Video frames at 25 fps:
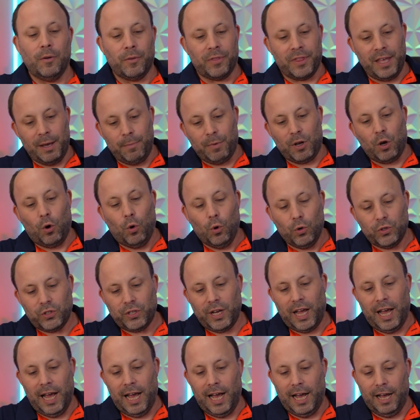Then we also
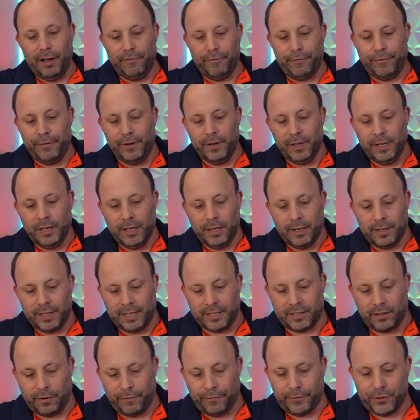have
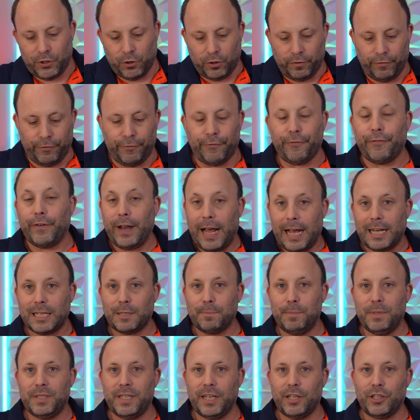this sort of flat
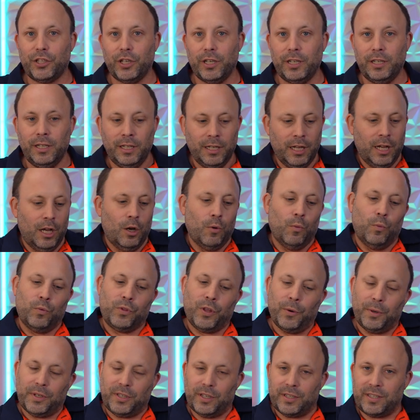position,
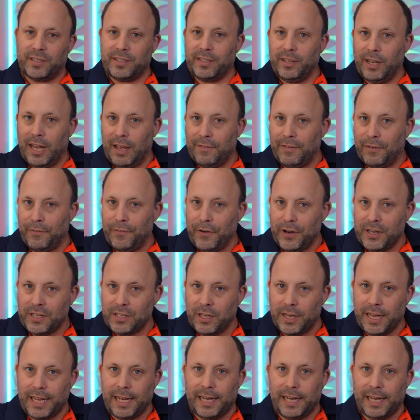though it does still have a very slight